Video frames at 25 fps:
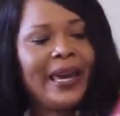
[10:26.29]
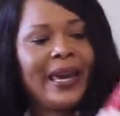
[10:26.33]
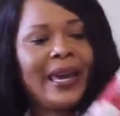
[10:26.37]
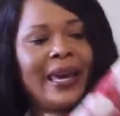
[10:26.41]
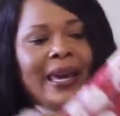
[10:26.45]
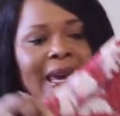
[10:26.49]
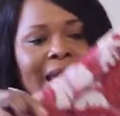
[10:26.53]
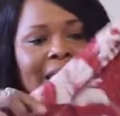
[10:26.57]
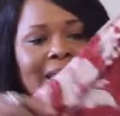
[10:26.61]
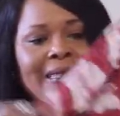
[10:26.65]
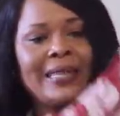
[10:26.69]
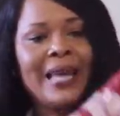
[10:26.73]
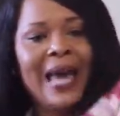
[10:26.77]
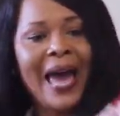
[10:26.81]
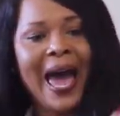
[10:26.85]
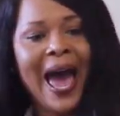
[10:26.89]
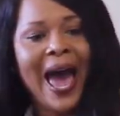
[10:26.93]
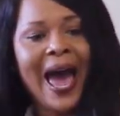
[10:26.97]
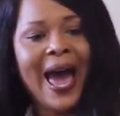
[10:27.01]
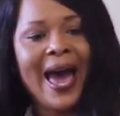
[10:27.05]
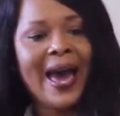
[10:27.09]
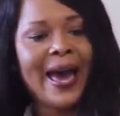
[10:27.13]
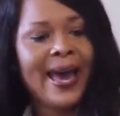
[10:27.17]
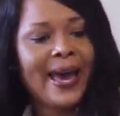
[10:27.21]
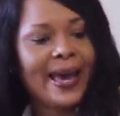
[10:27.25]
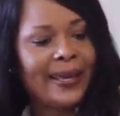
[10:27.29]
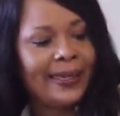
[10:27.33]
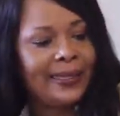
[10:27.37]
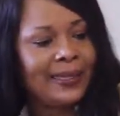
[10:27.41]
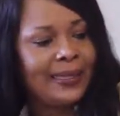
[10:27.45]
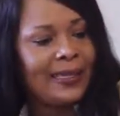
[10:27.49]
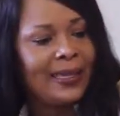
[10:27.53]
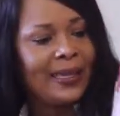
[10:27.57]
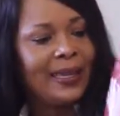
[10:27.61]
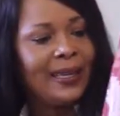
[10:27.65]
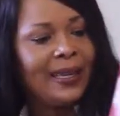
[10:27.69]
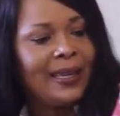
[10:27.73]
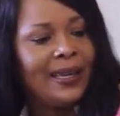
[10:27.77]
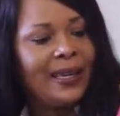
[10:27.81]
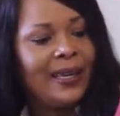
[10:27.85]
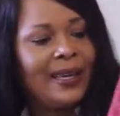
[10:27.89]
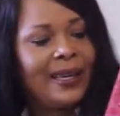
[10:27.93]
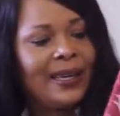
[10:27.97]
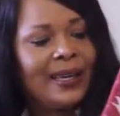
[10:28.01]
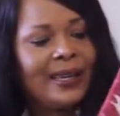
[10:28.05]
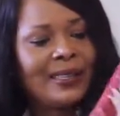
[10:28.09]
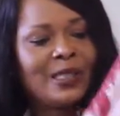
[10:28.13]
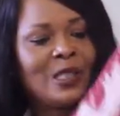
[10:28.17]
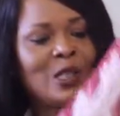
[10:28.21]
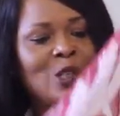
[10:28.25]
It has
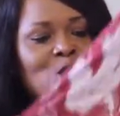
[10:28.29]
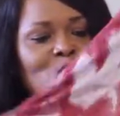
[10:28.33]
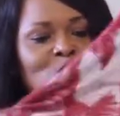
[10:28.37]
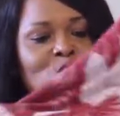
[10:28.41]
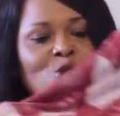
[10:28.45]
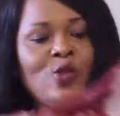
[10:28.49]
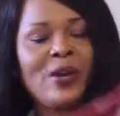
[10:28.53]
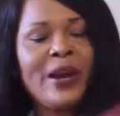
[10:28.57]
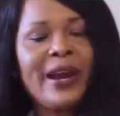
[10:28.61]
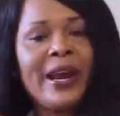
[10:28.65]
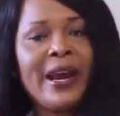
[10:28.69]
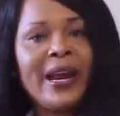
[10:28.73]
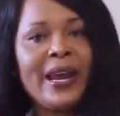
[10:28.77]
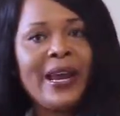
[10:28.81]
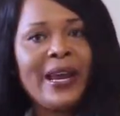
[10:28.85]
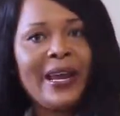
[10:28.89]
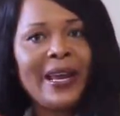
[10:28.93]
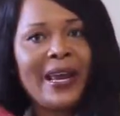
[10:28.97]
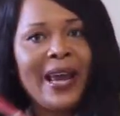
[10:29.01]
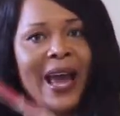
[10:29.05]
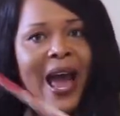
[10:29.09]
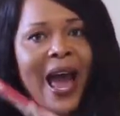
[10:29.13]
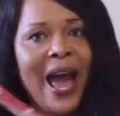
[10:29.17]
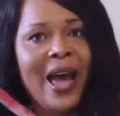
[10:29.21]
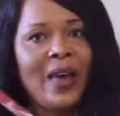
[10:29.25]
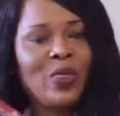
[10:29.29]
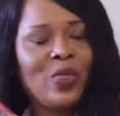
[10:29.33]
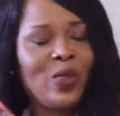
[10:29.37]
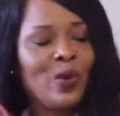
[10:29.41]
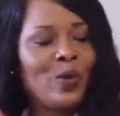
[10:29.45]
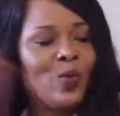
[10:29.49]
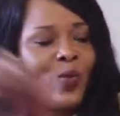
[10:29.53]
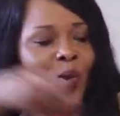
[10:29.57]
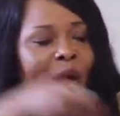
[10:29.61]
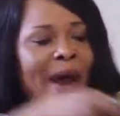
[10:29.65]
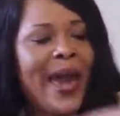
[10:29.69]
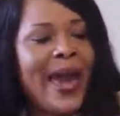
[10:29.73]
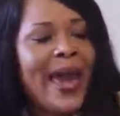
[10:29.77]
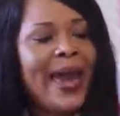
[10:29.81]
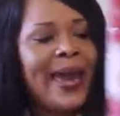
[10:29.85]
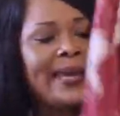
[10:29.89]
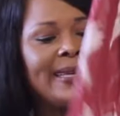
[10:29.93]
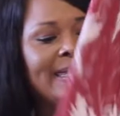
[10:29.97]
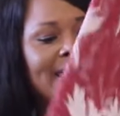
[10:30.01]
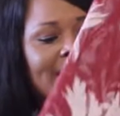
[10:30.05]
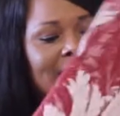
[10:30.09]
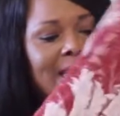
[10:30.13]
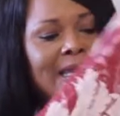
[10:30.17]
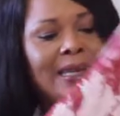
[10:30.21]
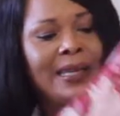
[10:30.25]
a string at the
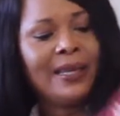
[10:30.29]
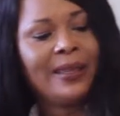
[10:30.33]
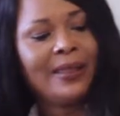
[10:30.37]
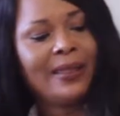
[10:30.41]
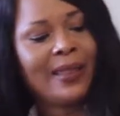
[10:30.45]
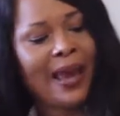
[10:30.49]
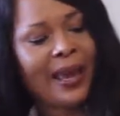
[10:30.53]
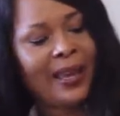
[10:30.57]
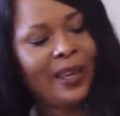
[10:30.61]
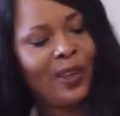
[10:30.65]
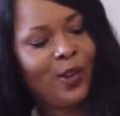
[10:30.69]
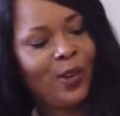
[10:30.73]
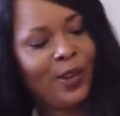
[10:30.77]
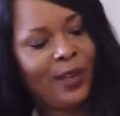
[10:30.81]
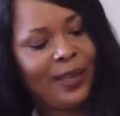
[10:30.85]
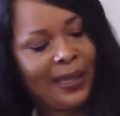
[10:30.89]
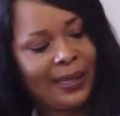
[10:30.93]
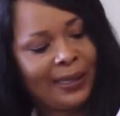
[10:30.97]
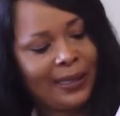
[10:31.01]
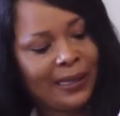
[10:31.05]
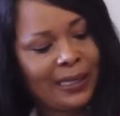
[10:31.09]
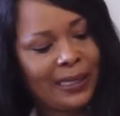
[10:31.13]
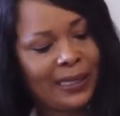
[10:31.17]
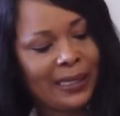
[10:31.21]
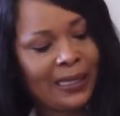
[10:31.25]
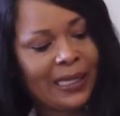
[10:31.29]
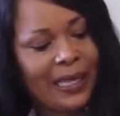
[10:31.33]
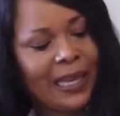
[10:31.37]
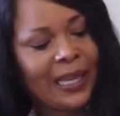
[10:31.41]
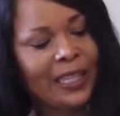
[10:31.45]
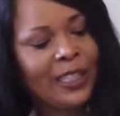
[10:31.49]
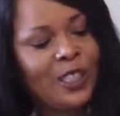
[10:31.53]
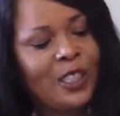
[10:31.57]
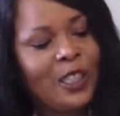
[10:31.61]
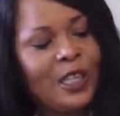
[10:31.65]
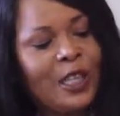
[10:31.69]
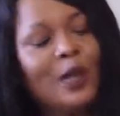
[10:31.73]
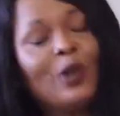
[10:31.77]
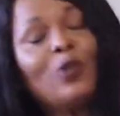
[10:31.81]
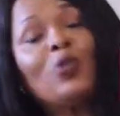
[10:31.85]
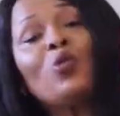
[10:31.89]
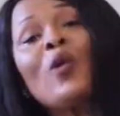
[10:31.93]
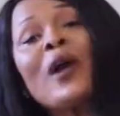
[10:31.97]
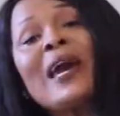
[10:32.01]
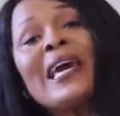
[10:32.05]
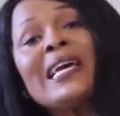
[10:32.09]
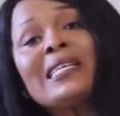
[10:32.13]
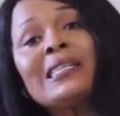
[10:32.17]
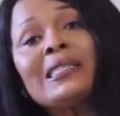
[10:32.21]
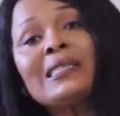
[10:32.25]
waist that you can cinch your
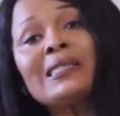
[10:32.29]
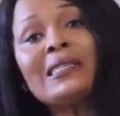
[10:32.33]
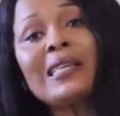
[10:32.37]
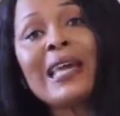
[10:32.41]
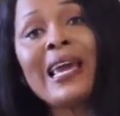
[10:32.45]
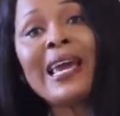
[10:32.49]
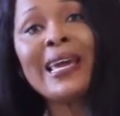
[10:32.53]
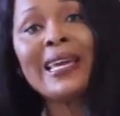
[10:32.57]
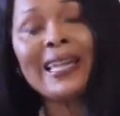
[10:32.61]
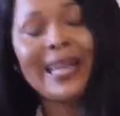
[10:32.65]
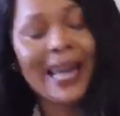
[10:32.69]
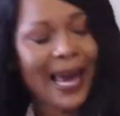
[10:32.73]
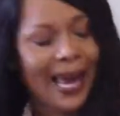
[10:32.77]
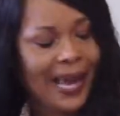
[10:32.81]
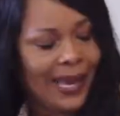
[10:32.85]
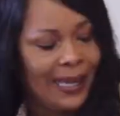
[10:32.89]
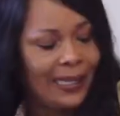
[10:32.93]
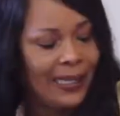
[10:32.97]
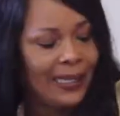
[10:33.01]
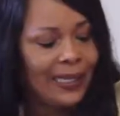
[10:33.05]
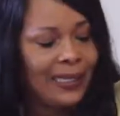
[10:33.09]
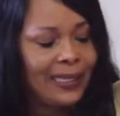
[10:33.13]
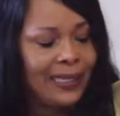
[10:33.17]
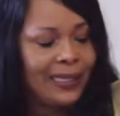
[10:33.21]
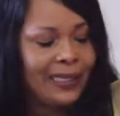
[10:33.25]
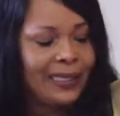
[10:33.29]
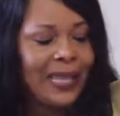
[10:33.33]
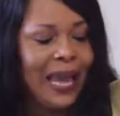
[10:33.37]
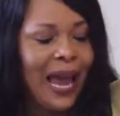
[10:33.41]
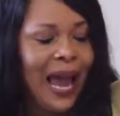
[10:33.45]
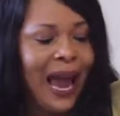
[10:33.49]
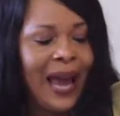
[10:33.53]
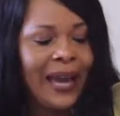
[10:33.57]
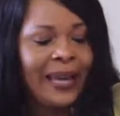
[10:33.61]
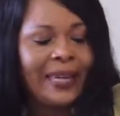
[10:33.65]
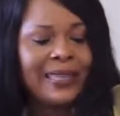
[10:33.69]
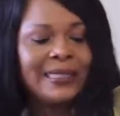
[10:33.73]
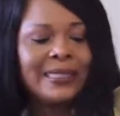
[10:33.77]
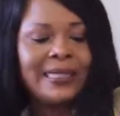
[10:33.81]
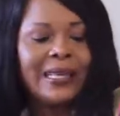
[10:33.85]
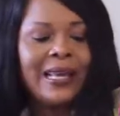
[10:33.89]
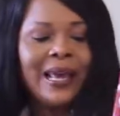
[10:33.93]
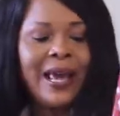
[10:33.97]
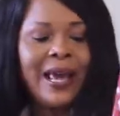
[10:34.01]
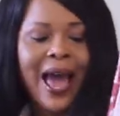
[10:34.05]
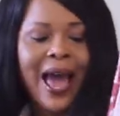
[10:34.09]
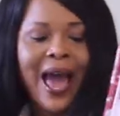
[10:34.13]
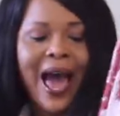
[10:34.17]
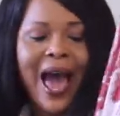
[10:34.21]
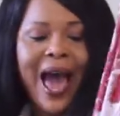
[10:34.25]
waist in as tight
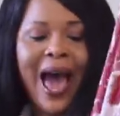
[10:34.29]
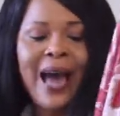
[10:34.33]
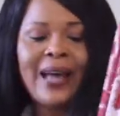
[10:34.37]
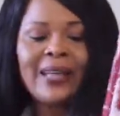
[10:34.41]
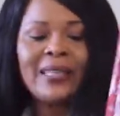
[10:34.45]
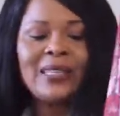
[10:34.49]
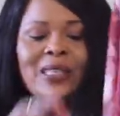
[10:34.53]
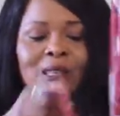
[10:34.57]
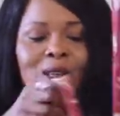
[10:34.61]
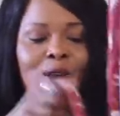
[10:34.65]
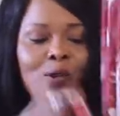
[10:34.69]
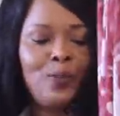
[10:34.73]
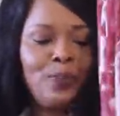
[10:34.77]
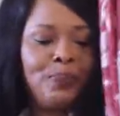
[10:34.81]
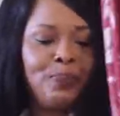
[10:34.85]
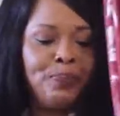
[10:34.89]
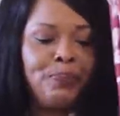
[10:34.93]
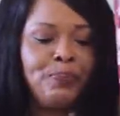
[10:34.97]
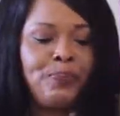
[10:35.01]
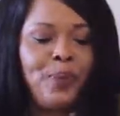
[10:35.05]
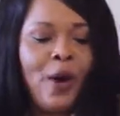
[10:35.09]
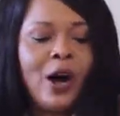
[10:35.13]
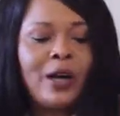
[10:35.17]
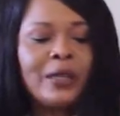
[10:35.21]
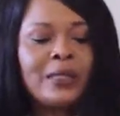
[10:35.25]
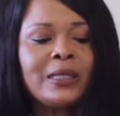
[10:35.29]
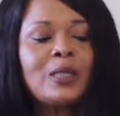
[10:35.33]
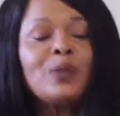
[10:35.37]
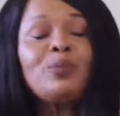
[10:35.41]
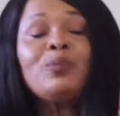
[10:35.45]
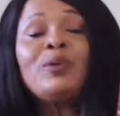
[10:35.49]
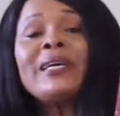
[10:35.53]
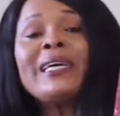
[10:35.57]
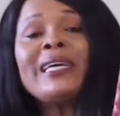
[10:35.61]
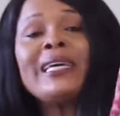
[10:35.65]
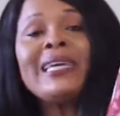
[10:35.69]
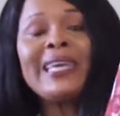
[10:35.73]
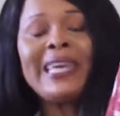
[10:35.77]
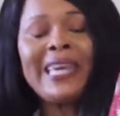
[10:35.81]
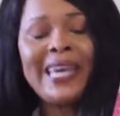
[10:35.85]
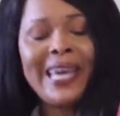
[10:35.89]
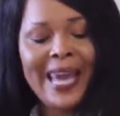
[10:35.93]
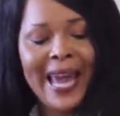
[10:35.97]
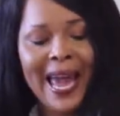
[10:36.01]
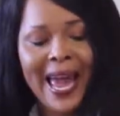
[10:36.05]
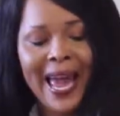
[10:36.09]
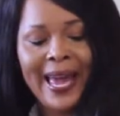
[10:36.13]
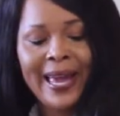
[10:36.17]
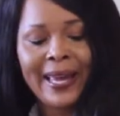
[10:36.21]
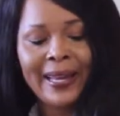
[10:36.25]
as you possibly
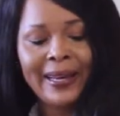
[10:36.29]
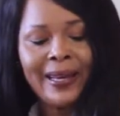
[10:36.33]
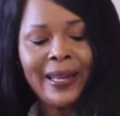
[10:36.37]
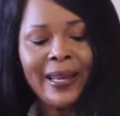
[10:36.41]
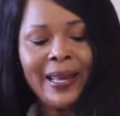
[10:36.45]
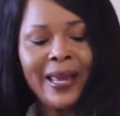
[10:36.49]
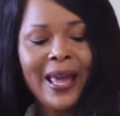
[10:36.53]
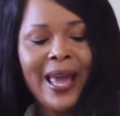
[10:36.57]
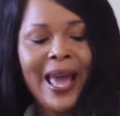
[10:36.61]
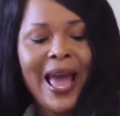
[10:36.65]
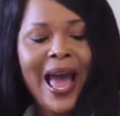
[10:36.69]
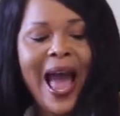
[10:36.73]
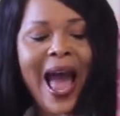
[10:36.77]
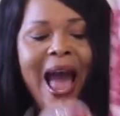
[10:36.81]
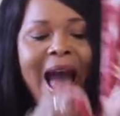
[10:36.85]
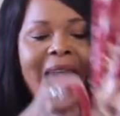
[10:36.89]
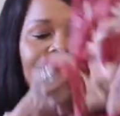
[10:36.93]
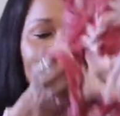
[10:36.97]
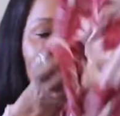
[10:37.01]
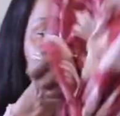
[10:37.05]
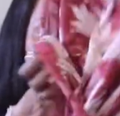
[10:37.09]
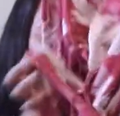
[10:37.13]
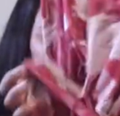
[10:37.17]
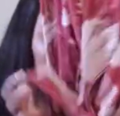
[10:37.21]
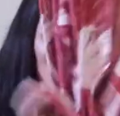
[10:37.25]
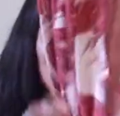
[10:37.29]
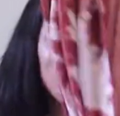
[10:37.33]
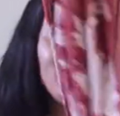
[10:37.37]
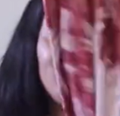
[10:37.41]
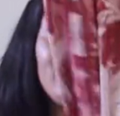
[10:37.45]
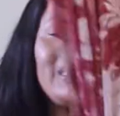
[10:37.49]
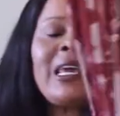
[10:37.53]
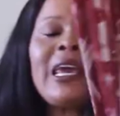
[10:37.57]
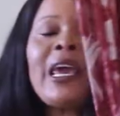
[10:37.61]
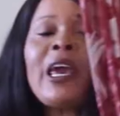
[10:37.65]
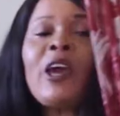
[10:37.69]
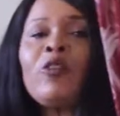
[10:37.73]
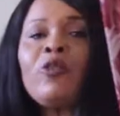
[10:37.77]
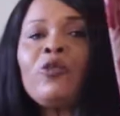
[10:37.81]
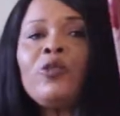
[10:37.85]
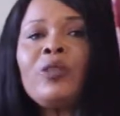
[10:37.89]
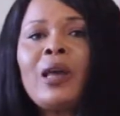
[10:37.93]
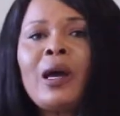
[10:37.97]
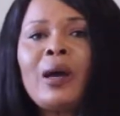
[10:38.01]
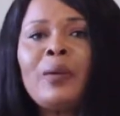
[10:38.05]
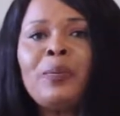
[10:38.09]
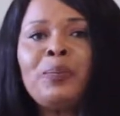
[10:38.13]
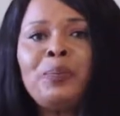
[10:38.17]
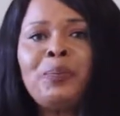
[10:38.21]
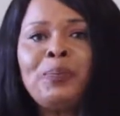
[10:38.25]
can, and you give
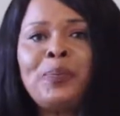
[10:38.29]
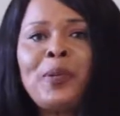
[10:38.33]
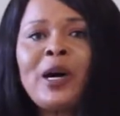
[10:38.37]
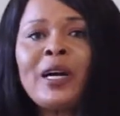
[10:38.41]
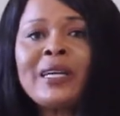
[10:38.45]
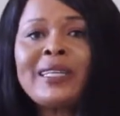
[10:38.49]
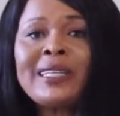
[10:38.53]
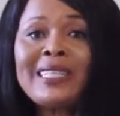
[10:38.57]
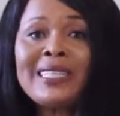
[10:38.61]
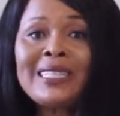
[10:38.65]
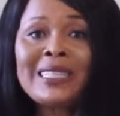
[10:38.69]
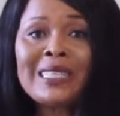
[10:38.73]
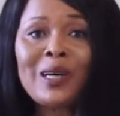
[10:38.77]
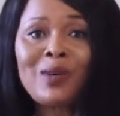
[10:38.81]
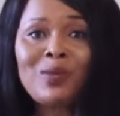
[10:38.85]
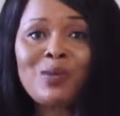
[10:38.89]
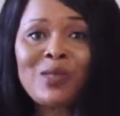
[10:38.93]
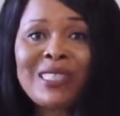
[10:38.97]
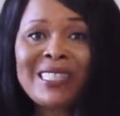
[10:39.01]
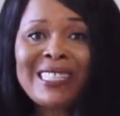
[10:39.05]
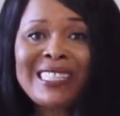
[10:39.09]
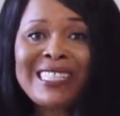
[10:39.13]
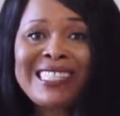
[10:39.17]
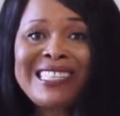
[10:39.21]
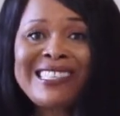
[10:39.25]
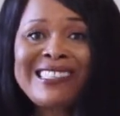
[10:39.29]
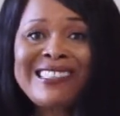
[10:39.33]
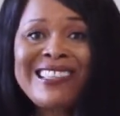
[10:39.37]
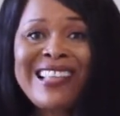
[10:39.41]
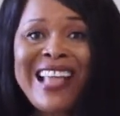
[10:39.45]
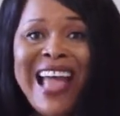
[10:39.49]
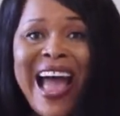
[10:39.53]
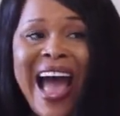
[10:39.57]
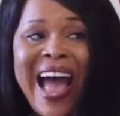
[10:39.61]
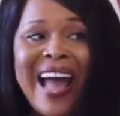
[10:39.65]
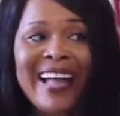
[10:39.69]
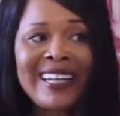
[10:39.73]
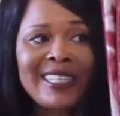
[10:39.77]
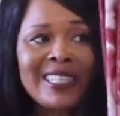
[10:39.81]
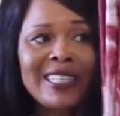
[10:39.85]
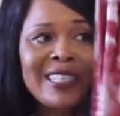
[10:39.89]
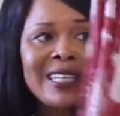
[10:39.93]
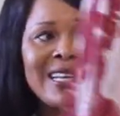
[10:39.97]
the body some snatch.